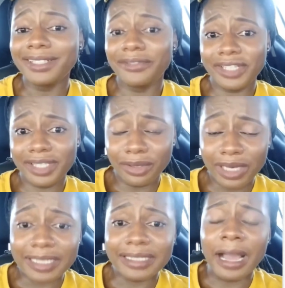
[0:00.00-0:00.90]
the physical
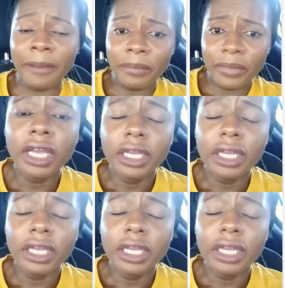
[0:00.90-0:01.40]
exam.